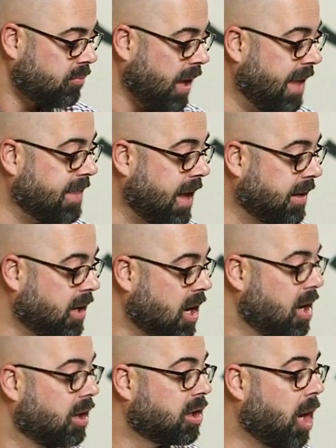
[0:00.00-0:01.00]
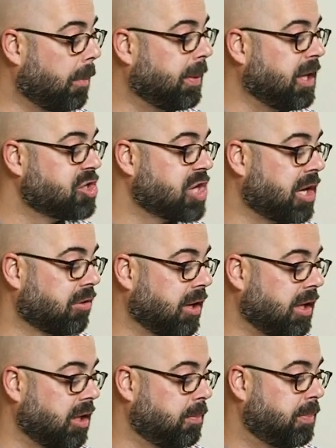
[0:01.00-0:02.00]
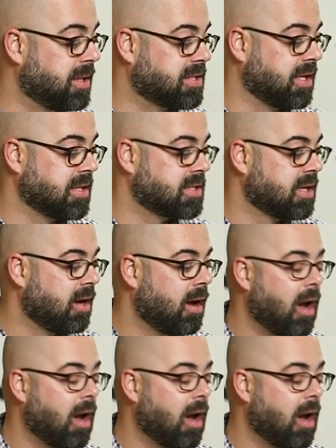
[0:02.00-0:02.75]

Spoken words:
And then company generated business.